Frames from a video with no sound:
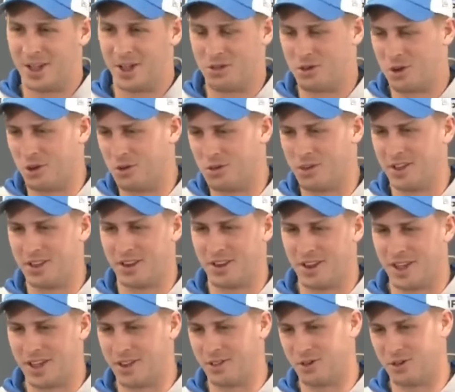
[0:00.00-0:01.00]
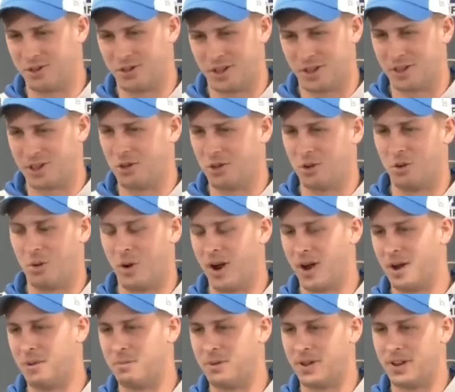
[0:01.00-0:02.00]
and chose it and just continued to
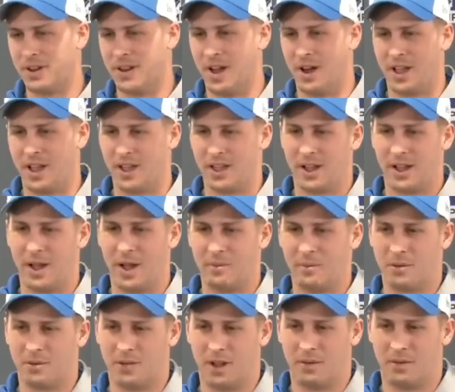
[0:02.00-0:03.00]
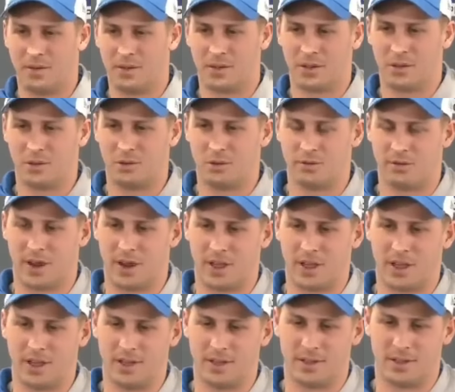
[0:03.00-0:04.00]
wear it. But no, I'm obviously a huge fan
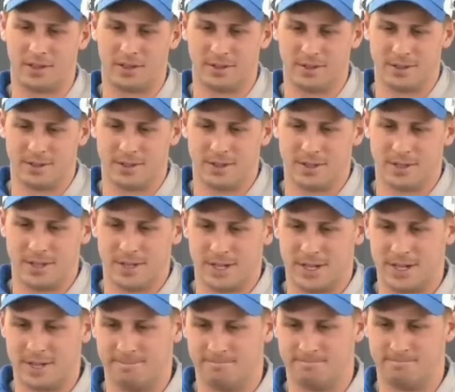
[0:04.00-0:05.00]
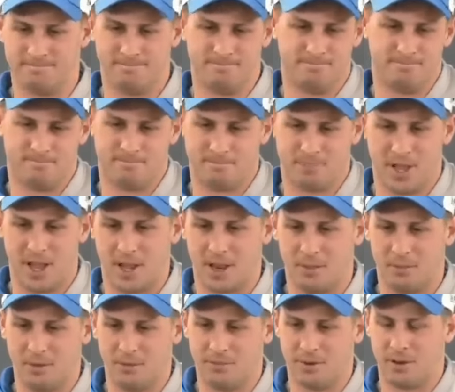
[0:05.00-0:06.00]
of his, and yeah,
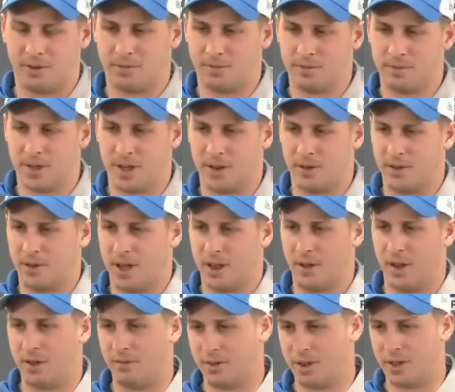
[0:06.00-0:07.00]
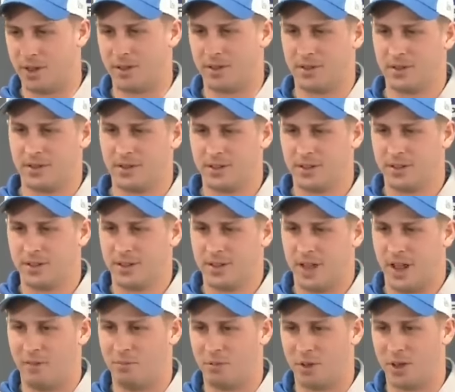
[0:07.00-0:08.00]
it'll be fun. I don't have any.
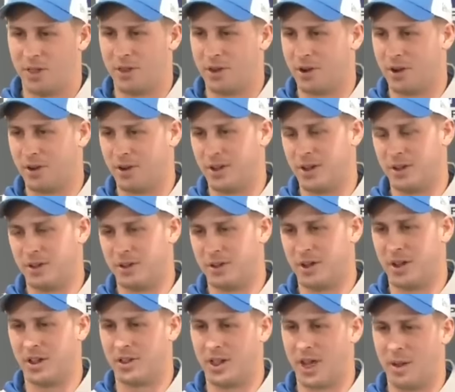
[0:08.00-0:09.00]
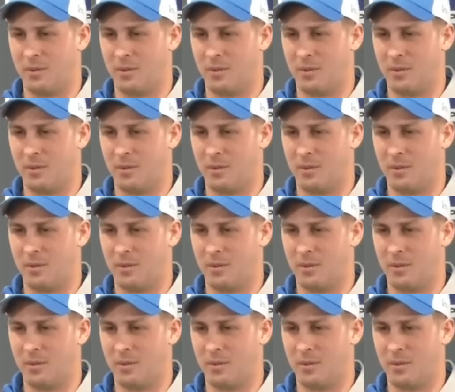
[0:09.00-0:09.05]
I've played there a ton of